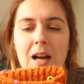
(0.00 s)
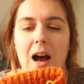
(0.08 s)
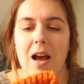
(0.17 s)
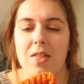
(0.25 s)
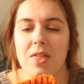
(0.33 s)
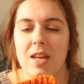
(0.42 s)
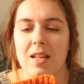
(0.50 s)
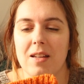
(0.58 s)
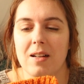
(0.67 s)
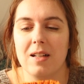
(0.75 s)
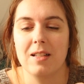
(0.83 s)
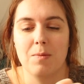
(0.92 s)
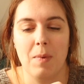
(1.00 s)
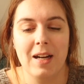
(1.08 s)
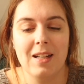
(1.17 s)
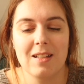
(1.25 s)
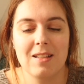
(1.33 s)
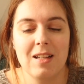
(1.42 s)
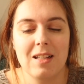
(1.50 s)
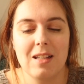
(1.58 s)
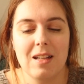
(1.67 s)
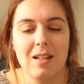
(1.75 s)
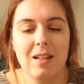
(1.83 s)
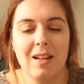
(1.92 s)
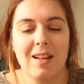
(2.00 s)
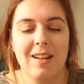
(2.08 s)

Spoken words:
I think there is mindless knitting,